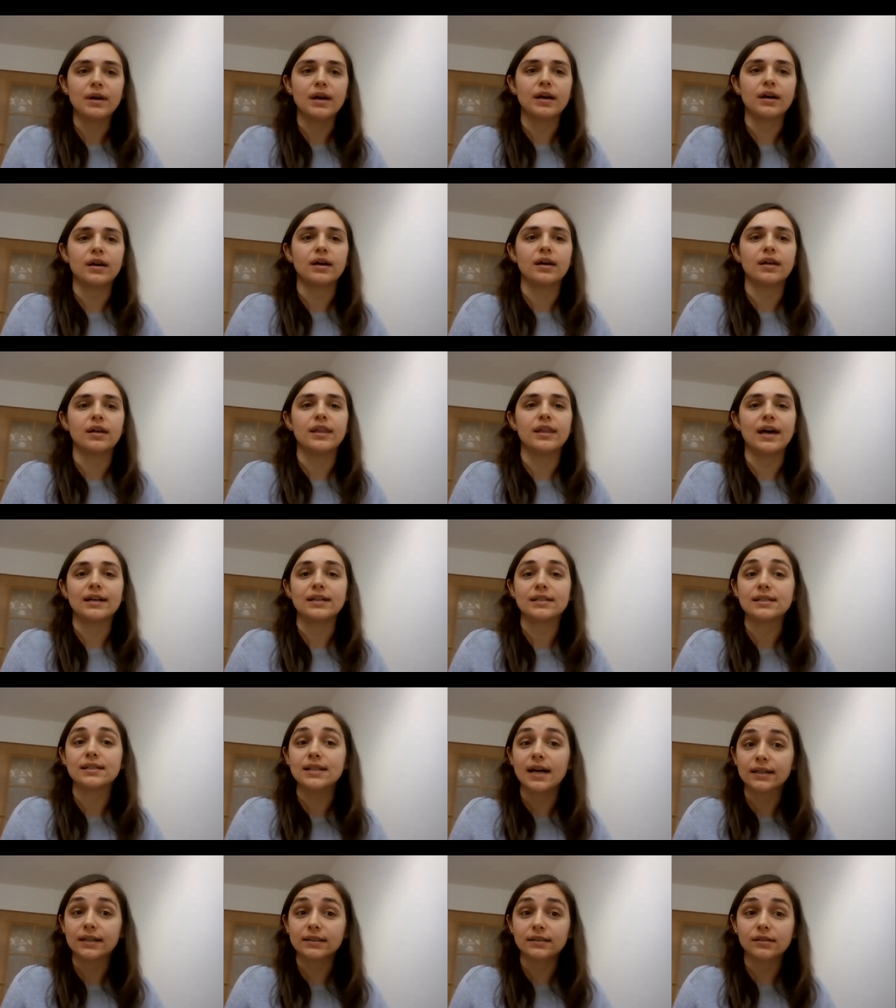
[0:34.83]
that is
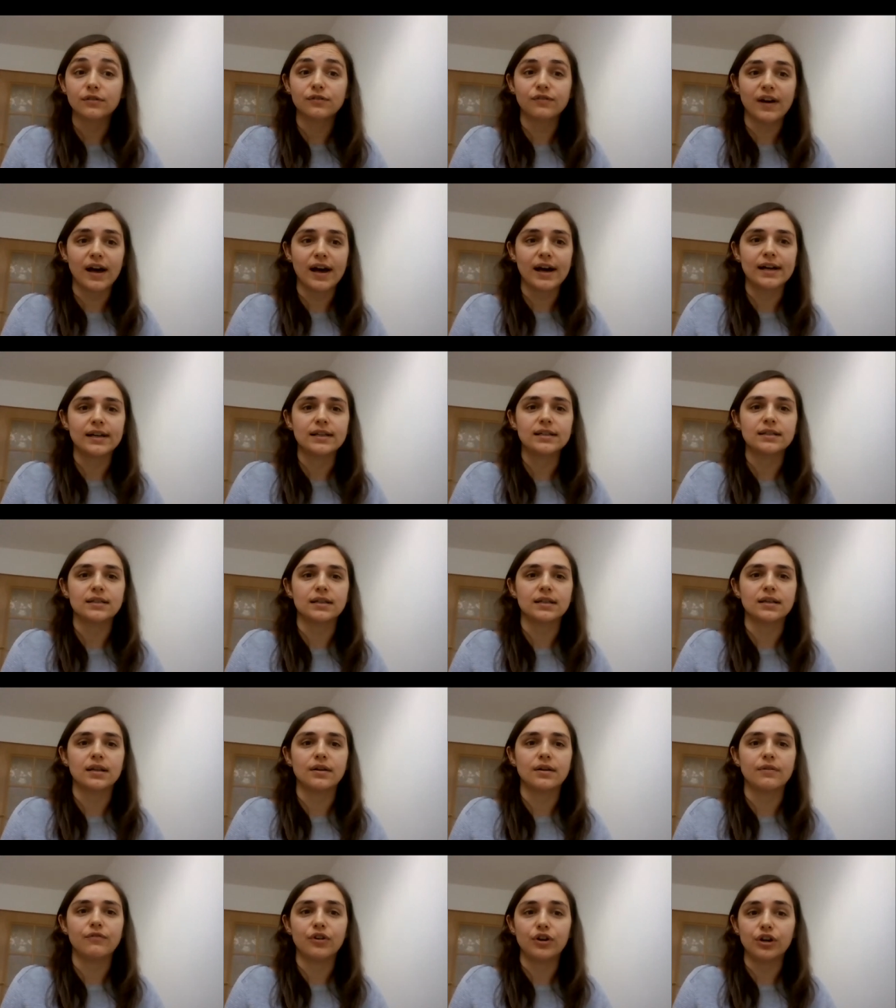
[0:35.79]
not defined in
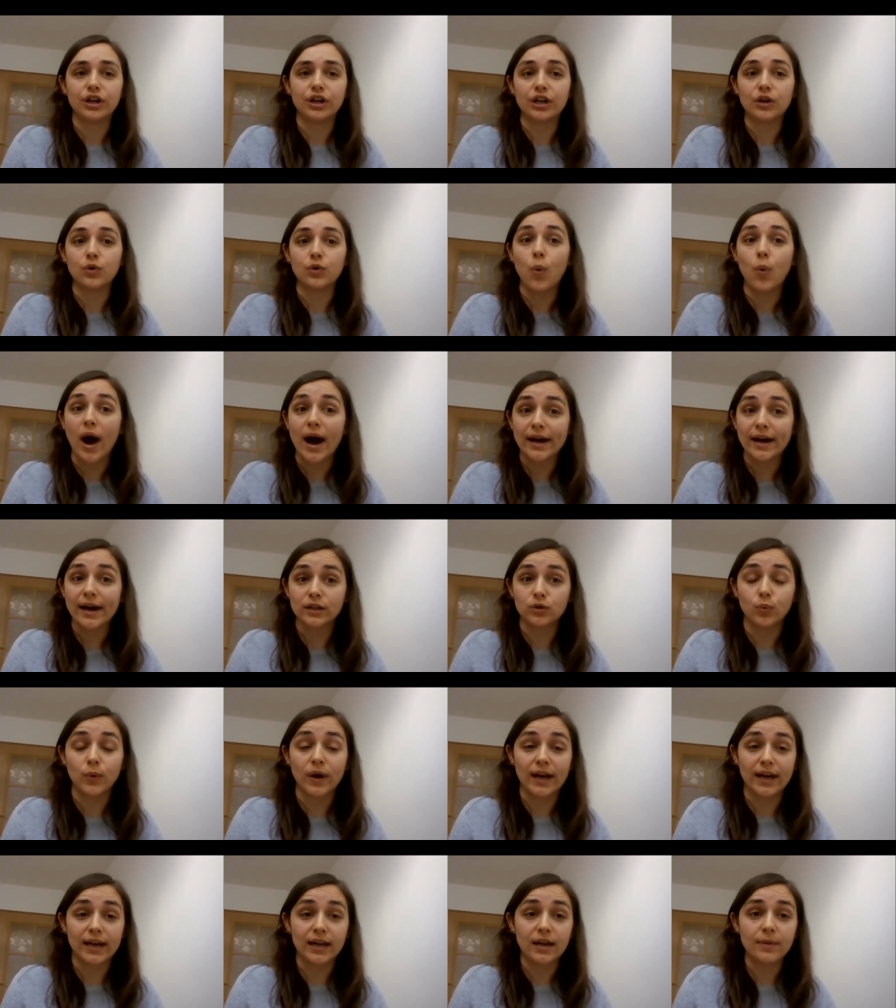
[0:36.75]
a very wide
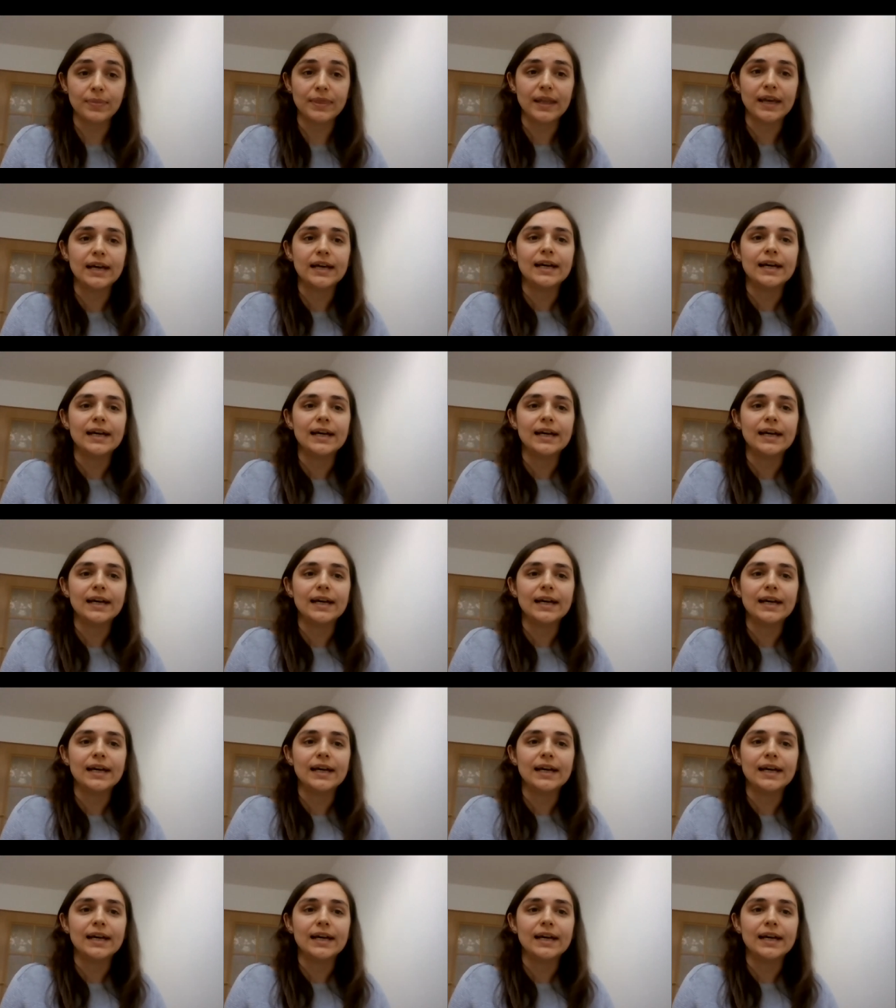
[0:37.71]
way.